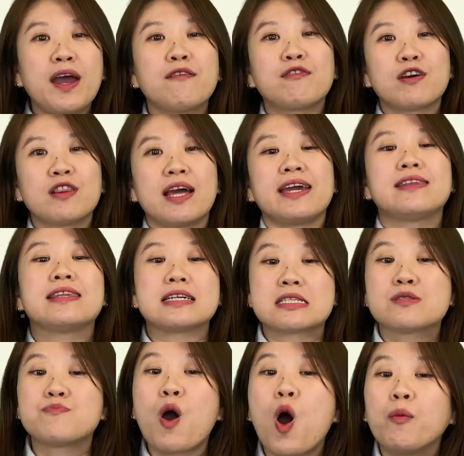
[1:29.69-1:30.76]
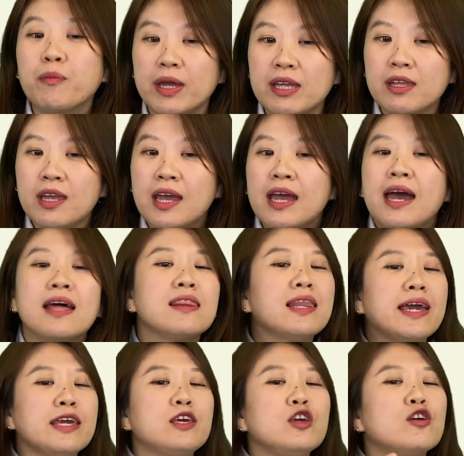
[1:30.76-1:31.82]
ever like this moment?
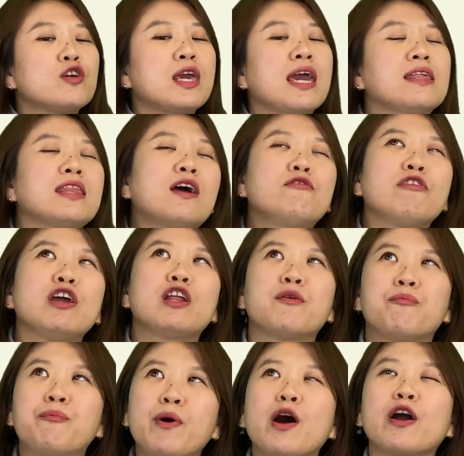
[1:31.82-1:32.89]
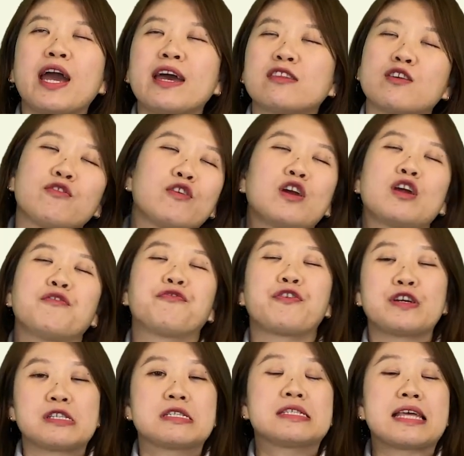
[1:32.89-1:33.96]
Like you cannot read a book at the very
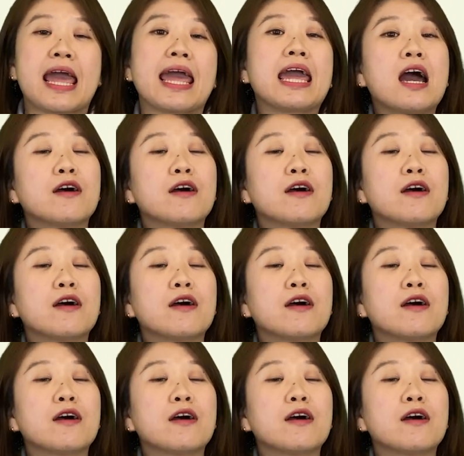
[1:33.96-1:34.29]
first day